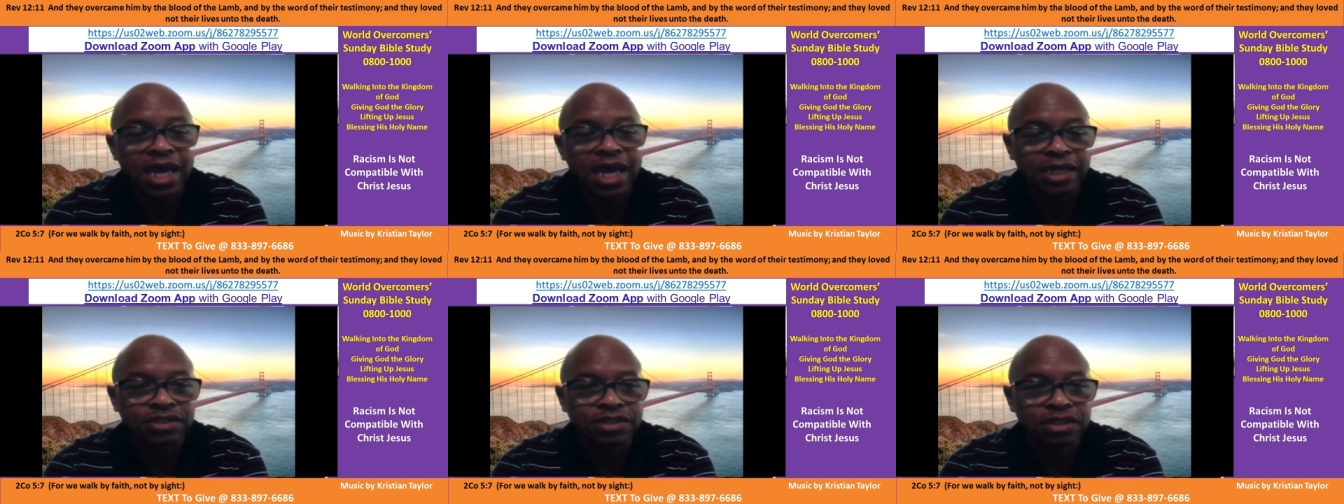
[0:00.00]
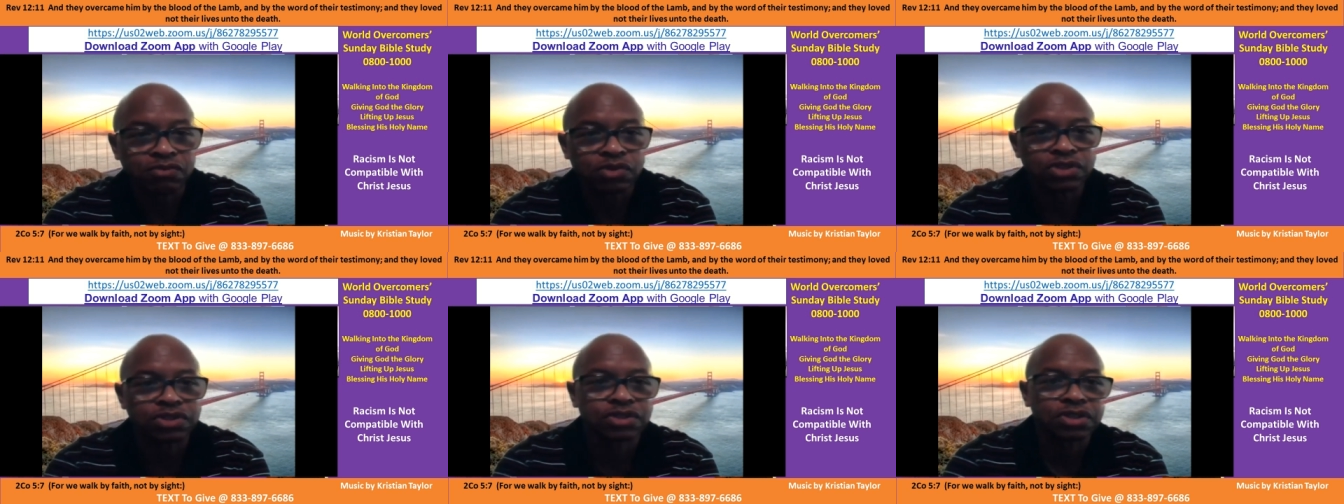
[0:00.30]
It
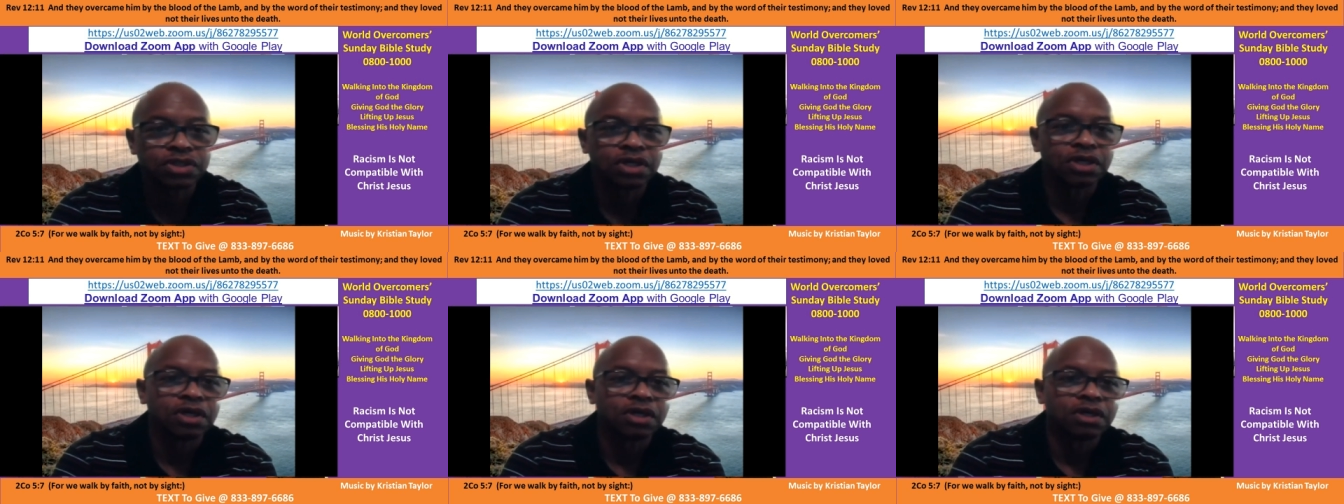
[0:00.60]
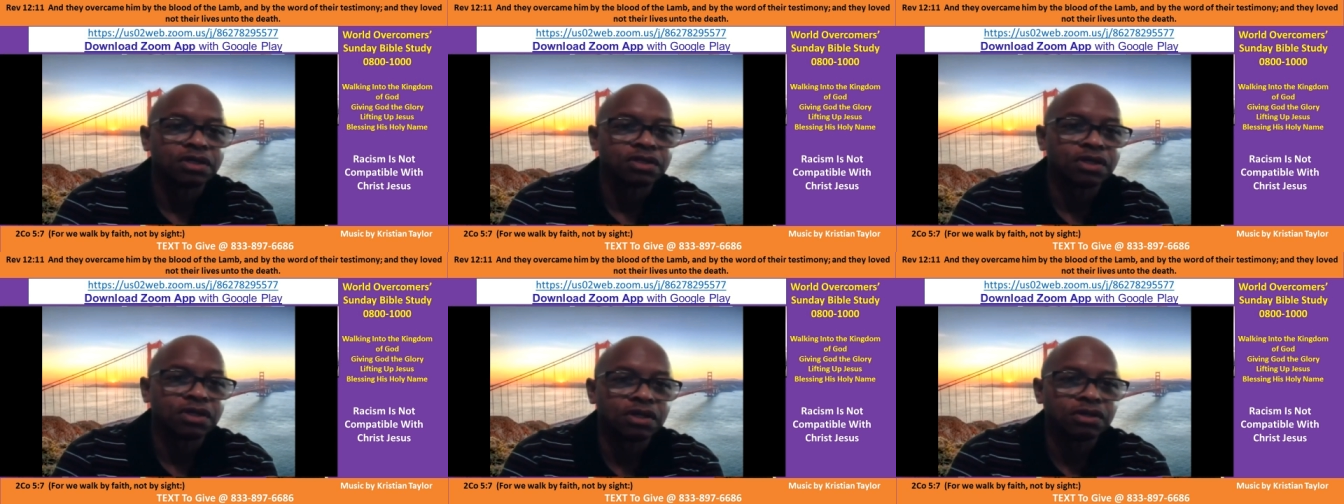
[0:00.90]
was,
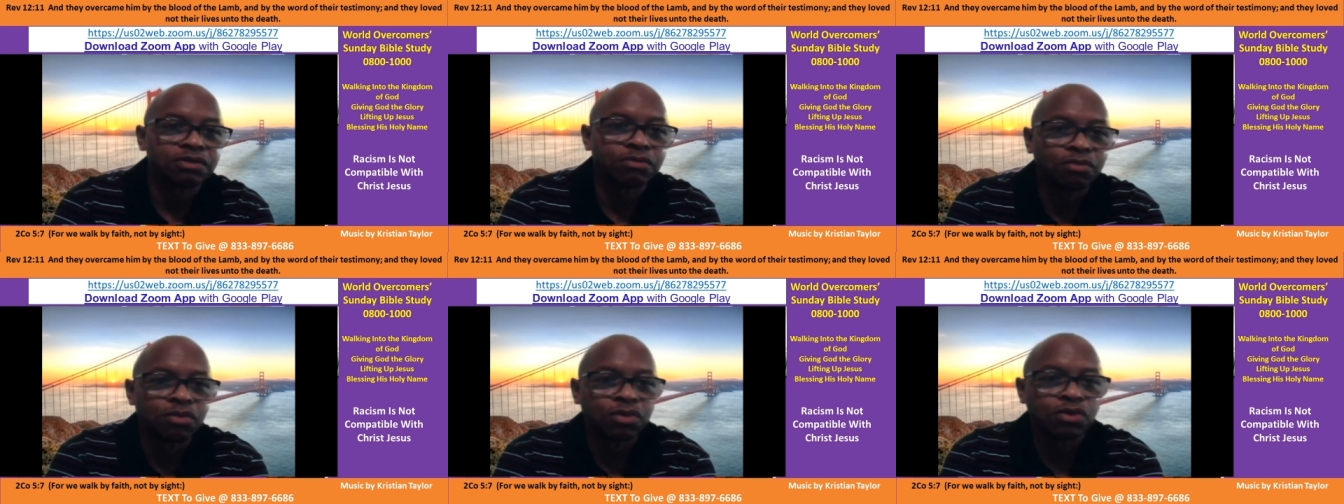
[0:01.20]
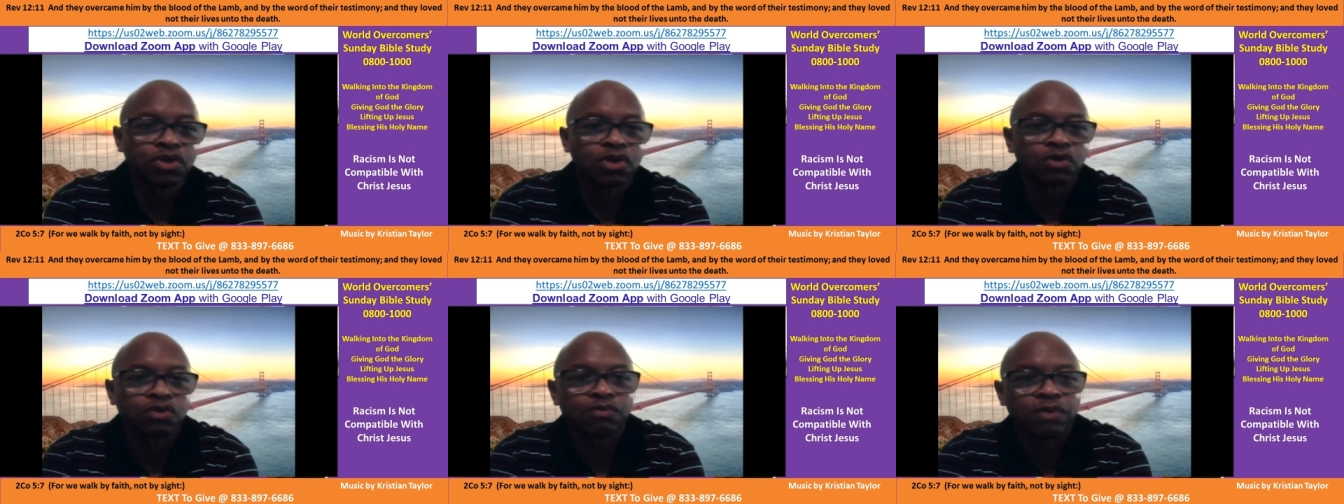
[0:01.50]
uh, you
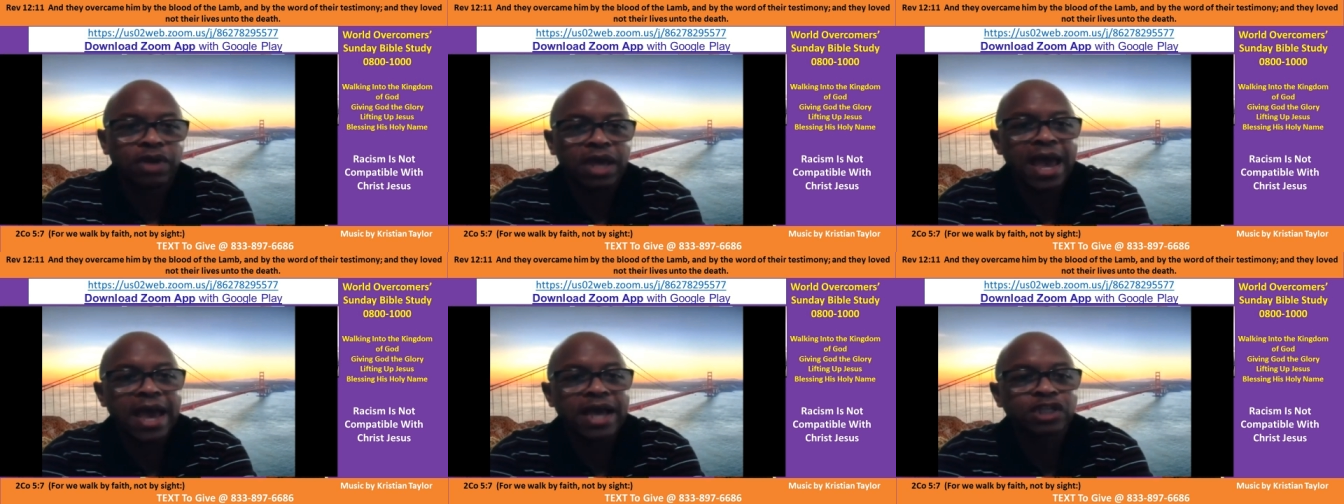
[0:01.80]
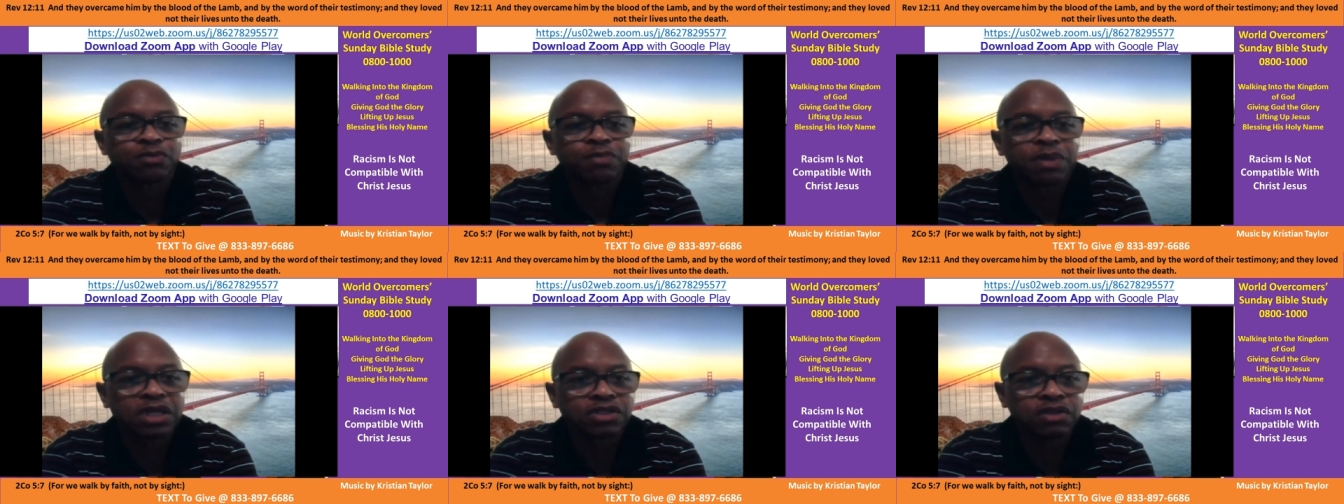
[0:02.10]
know,
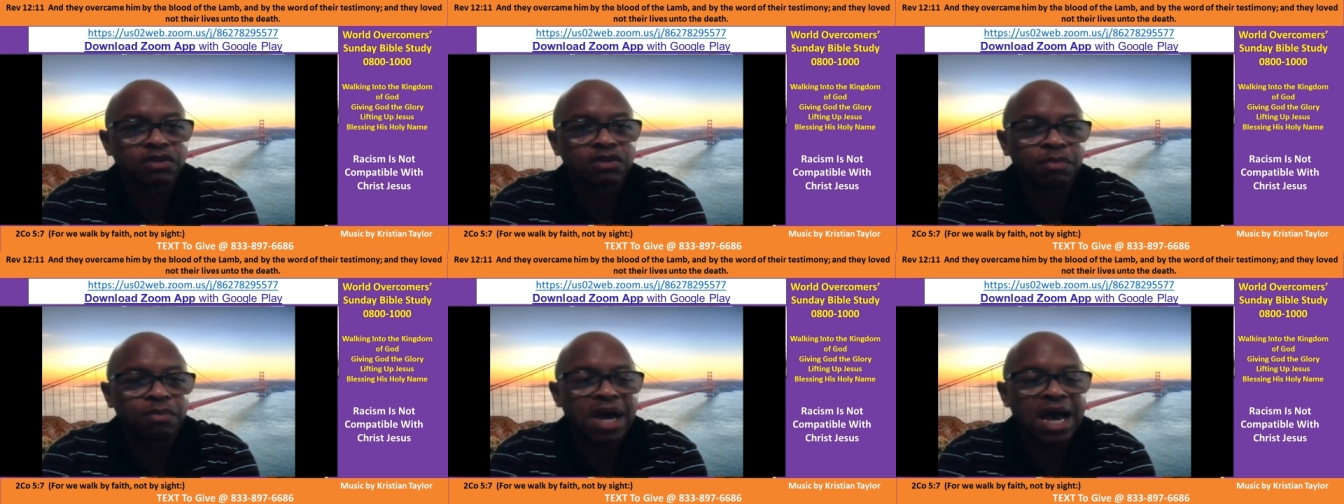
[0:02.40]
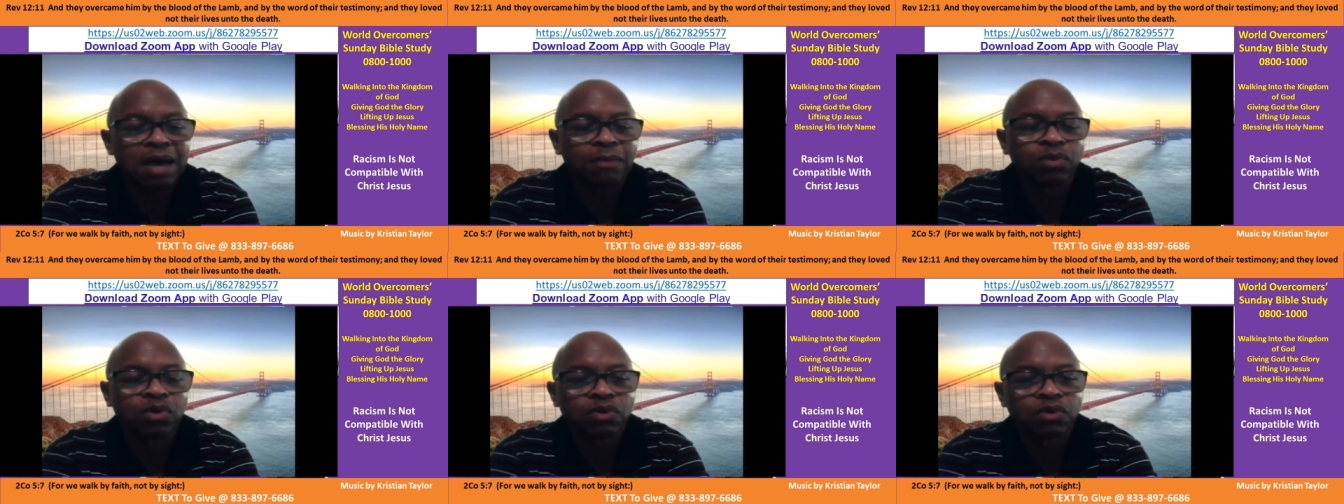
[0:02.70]
aspects of the
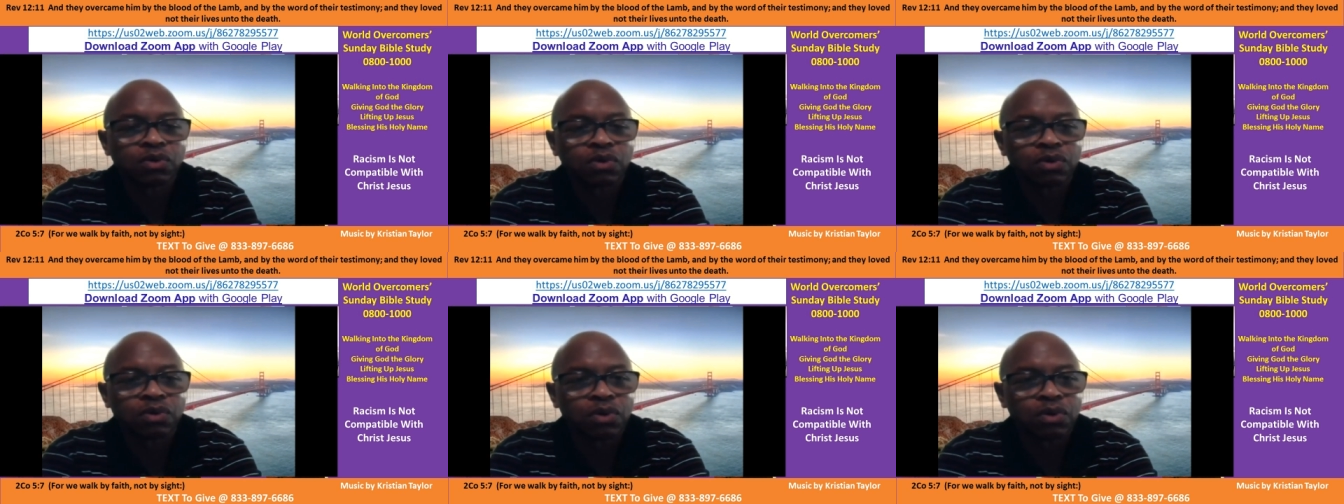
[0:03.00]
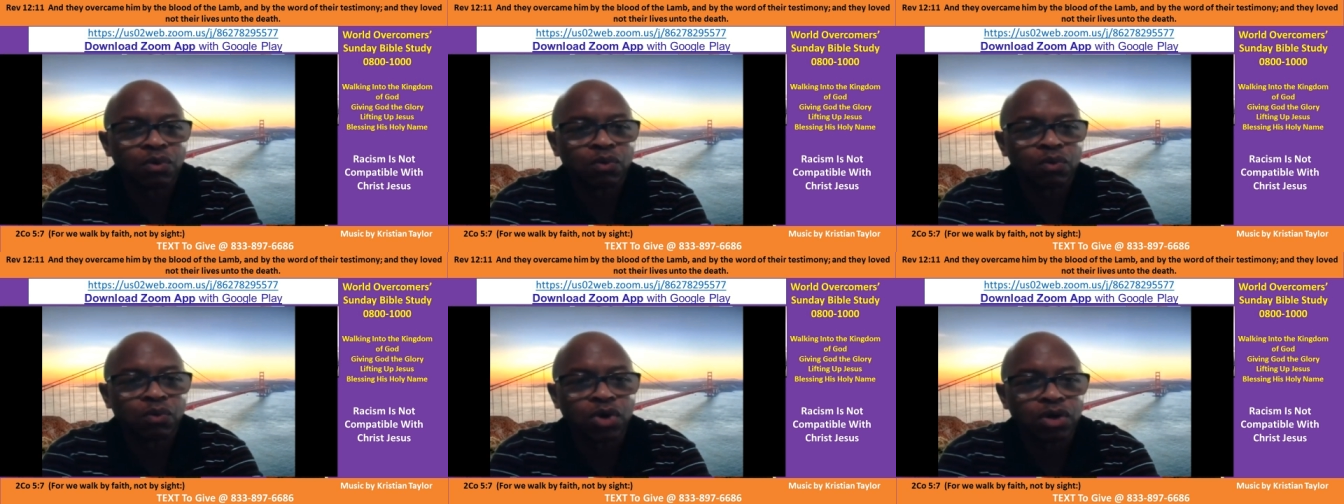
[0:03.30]
Bible
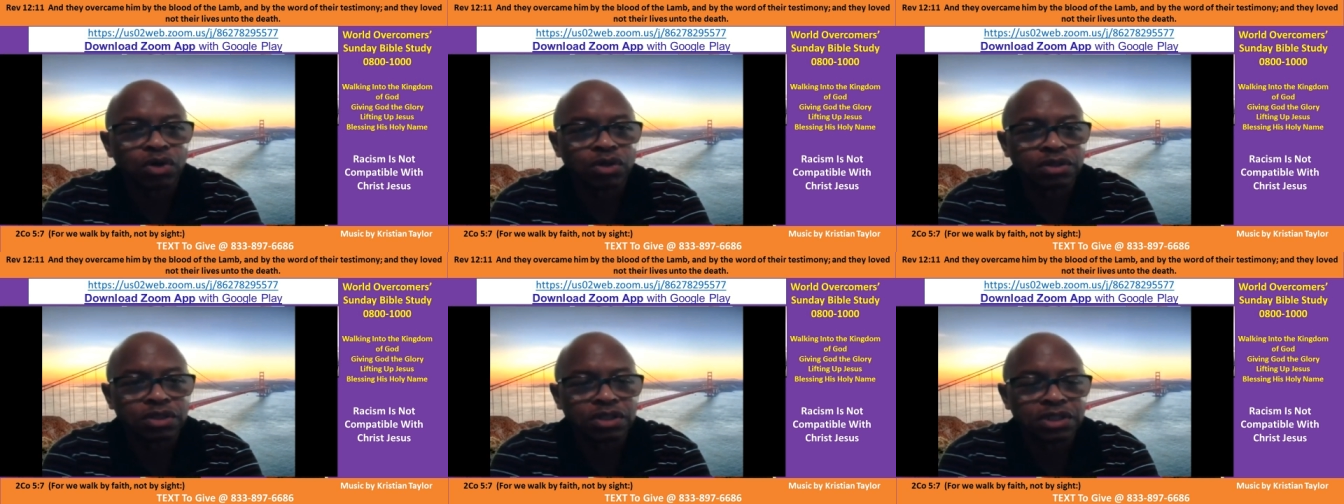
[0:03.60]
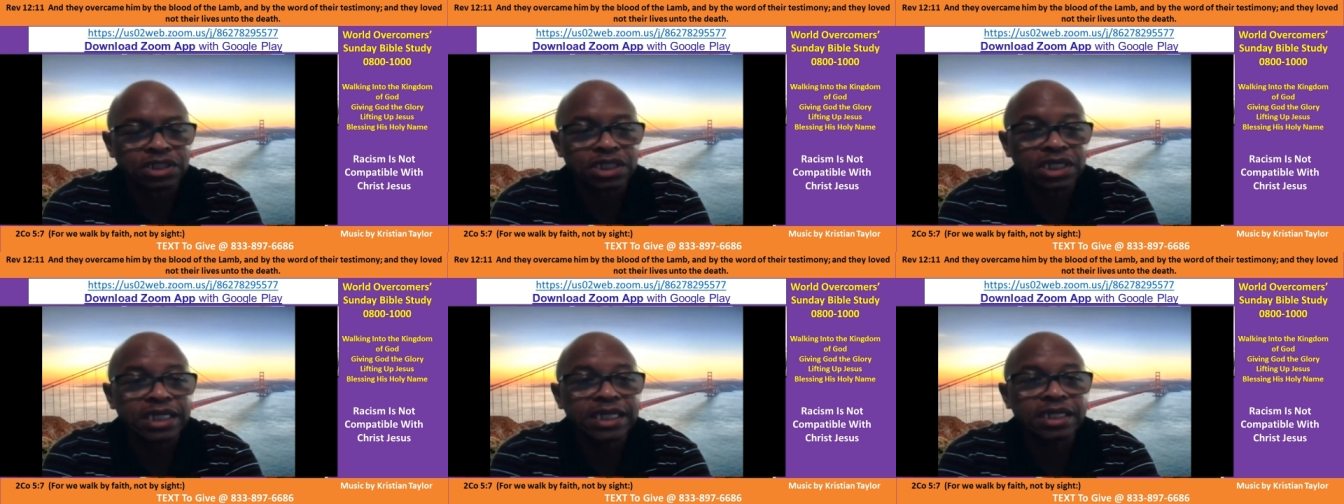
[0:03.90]
were
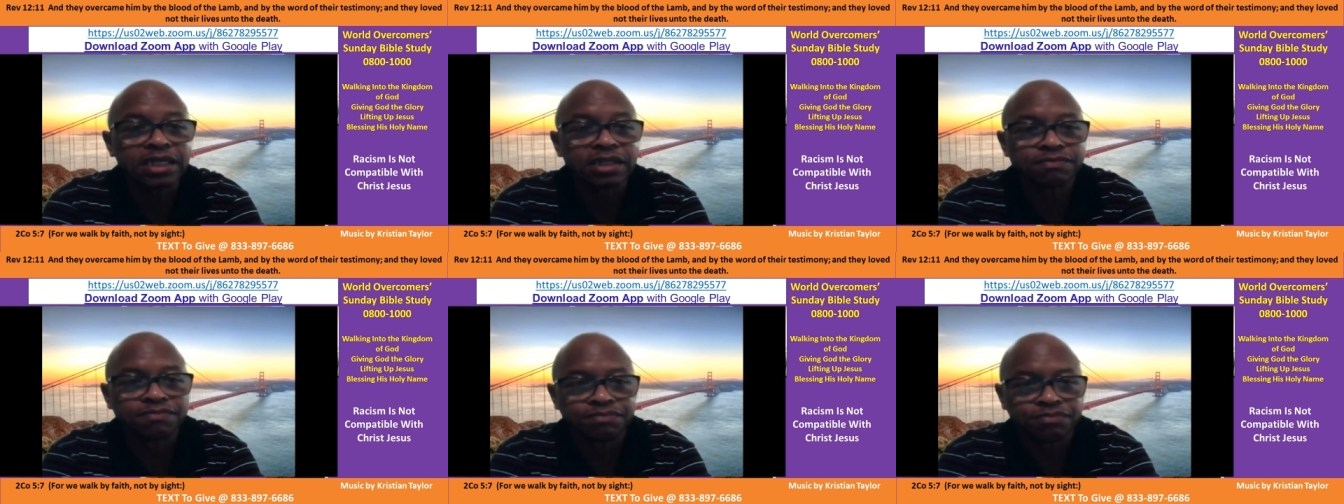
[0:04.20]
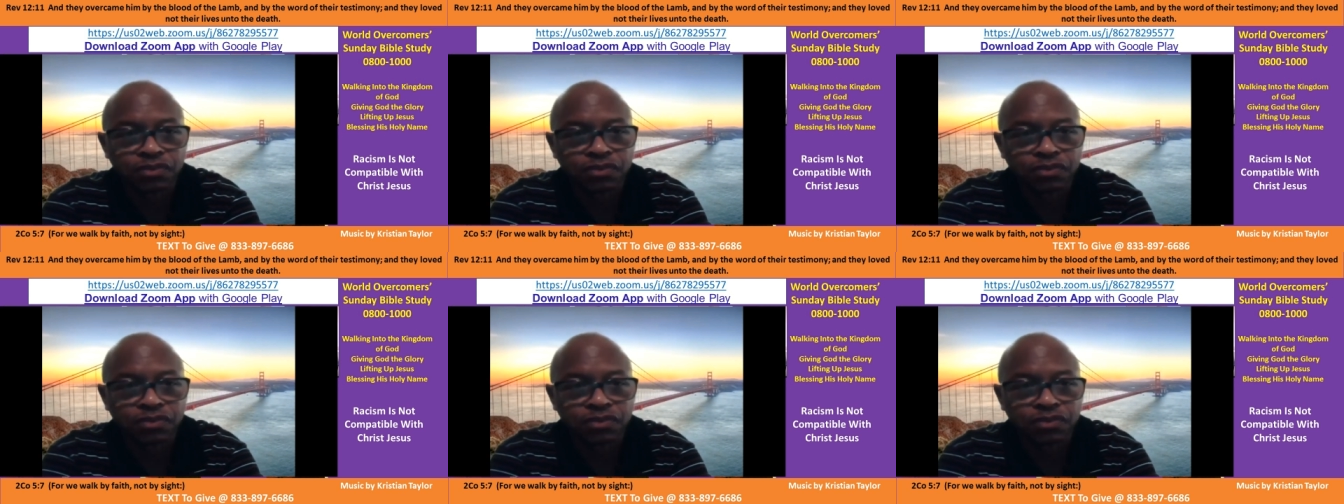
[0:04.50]
deleted,